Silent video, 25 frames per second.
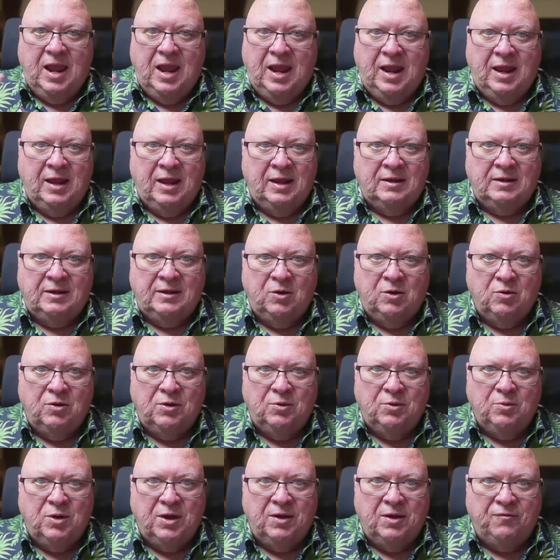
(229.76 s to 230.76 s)
And the
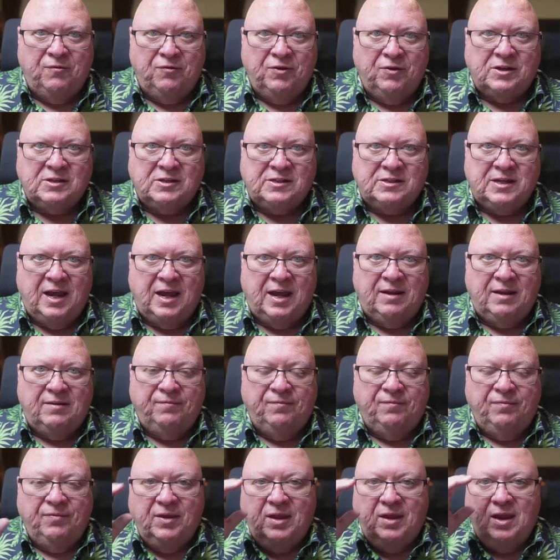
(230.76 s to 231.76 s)
only way to fix that
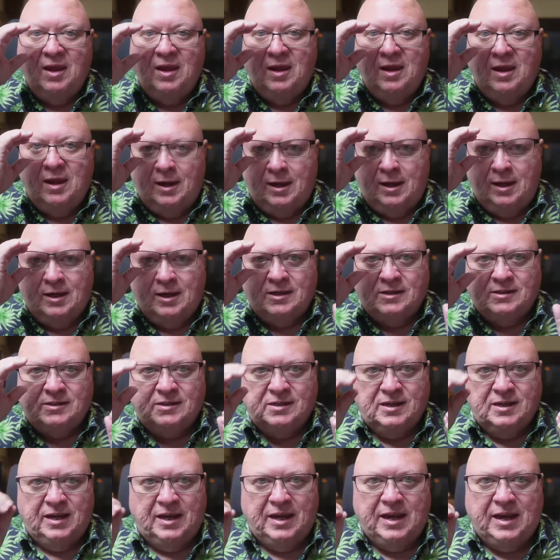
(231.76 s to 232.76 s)

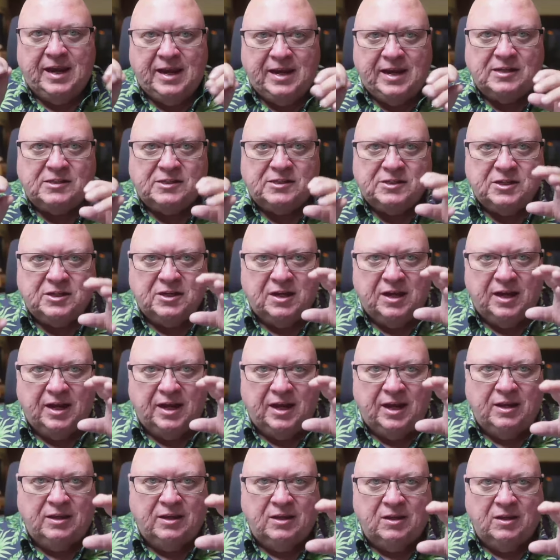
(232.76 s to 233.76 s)
is each
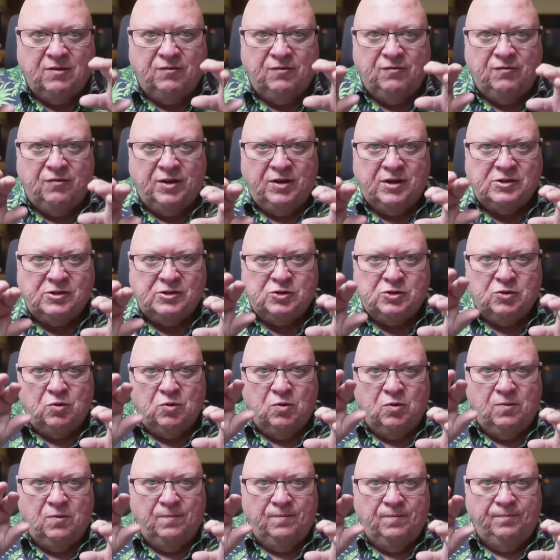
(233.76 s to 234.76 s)

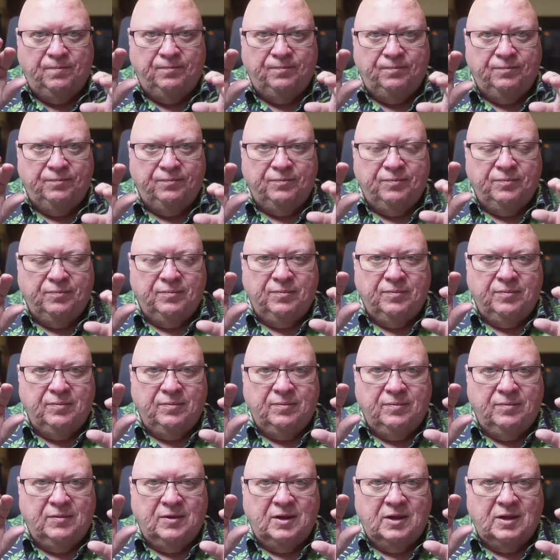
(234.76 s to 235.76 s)
individual
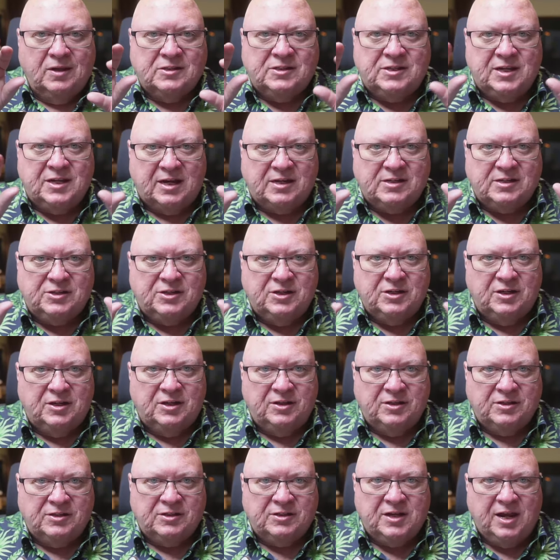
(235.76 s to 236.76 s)
section
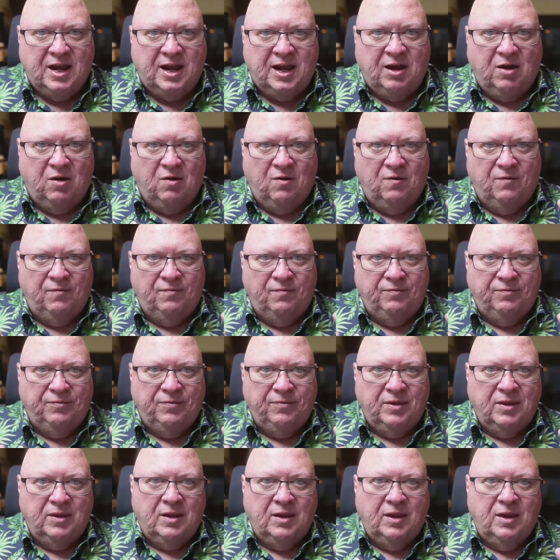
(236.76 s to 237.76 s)
of the scale,
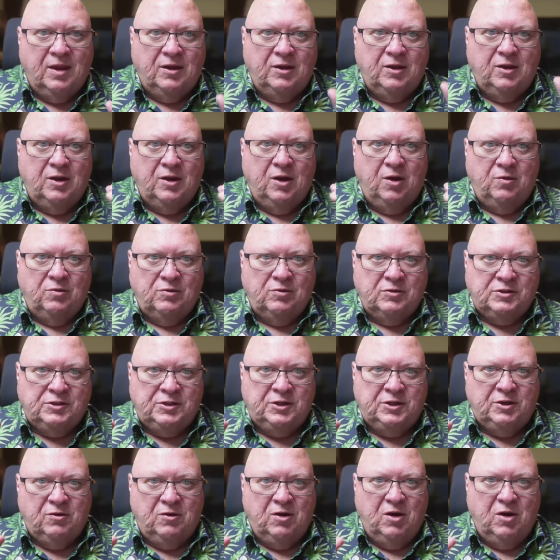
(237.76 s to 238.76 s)
you know,
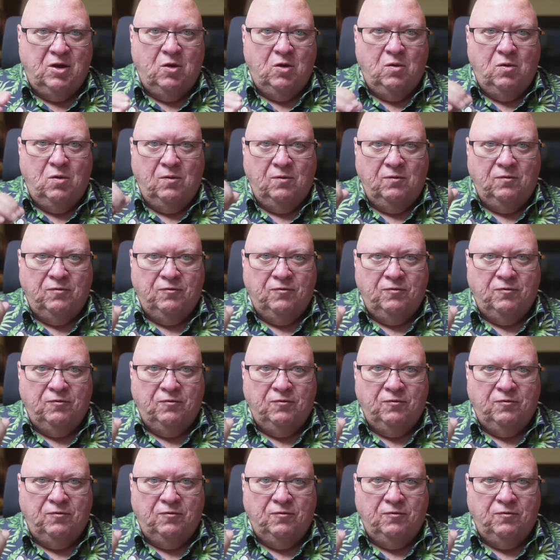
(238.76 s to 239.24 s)
zero,